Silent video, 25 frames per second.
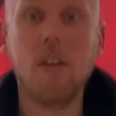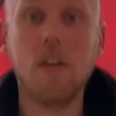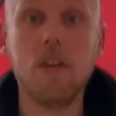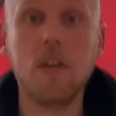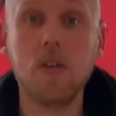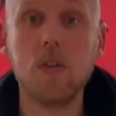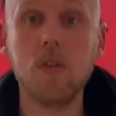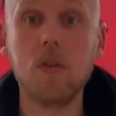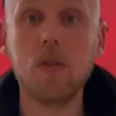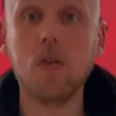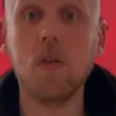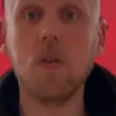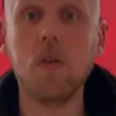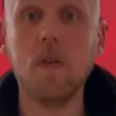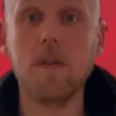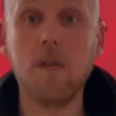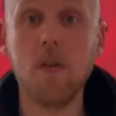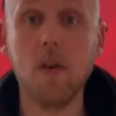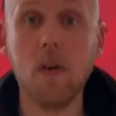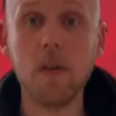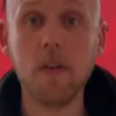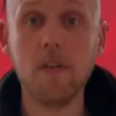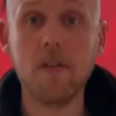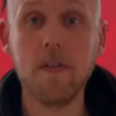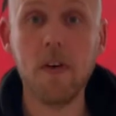So
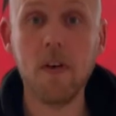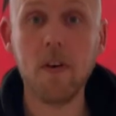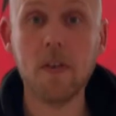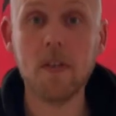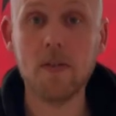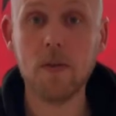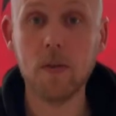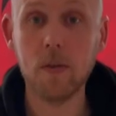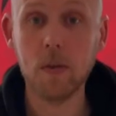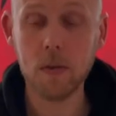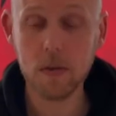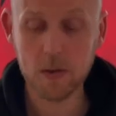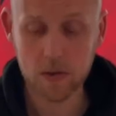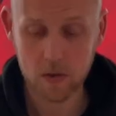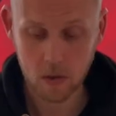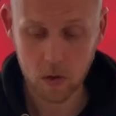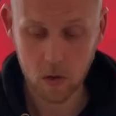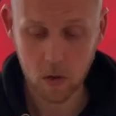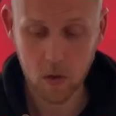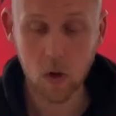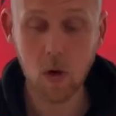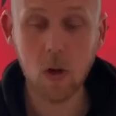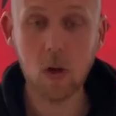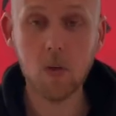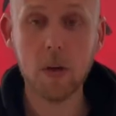for the first fold,
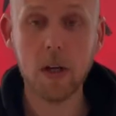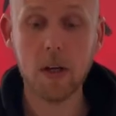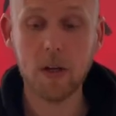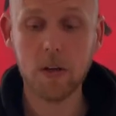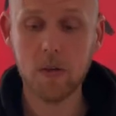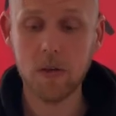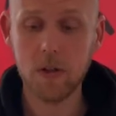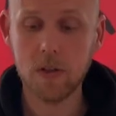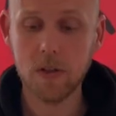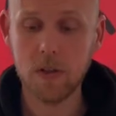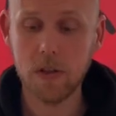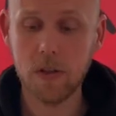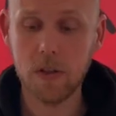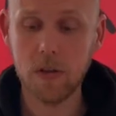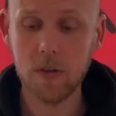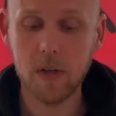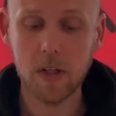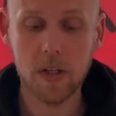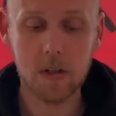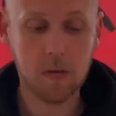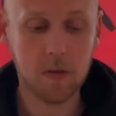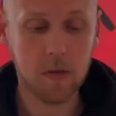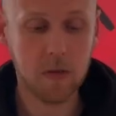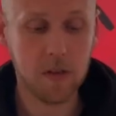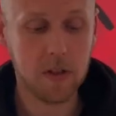all we're going to do
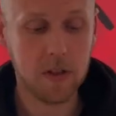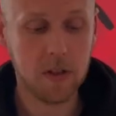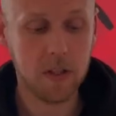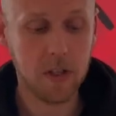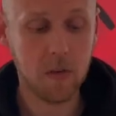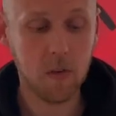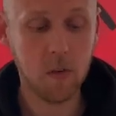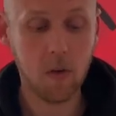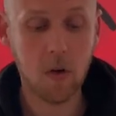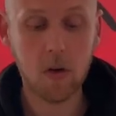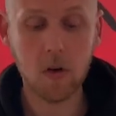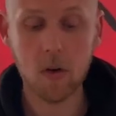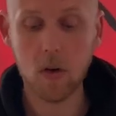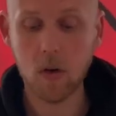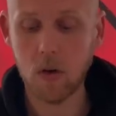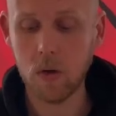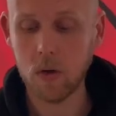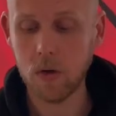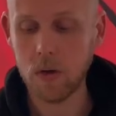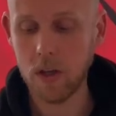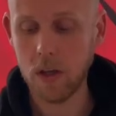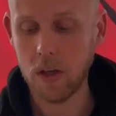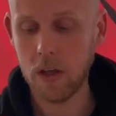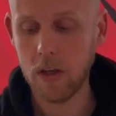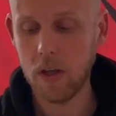is we're going to take one
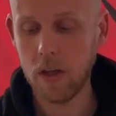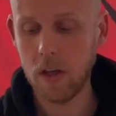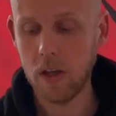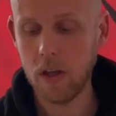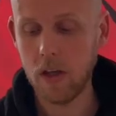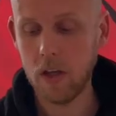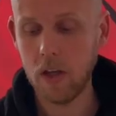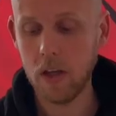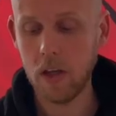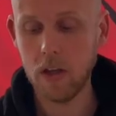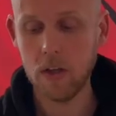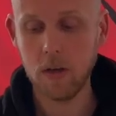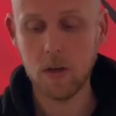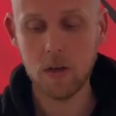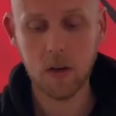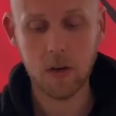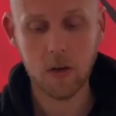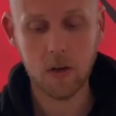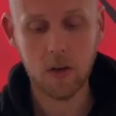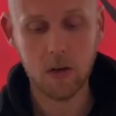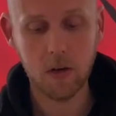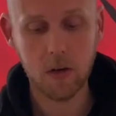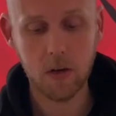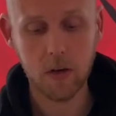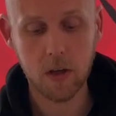corner and the other
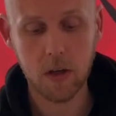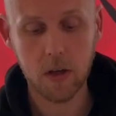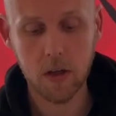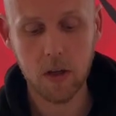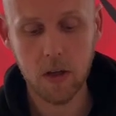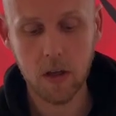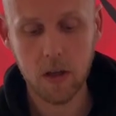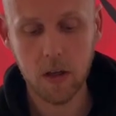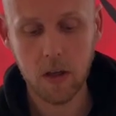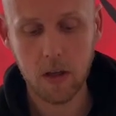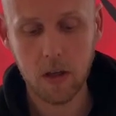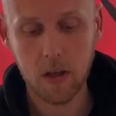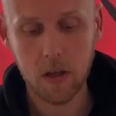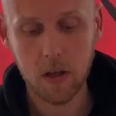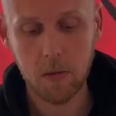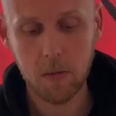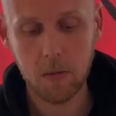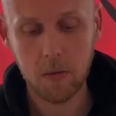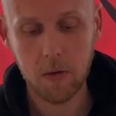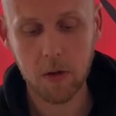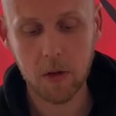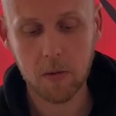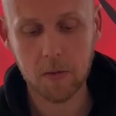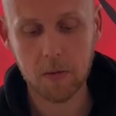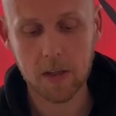corner,
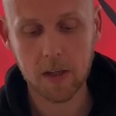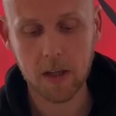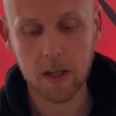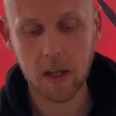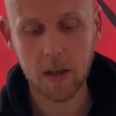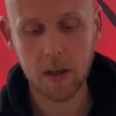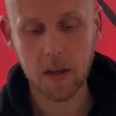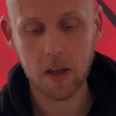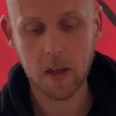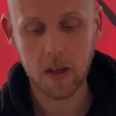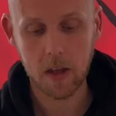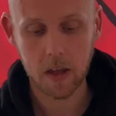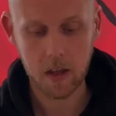put them together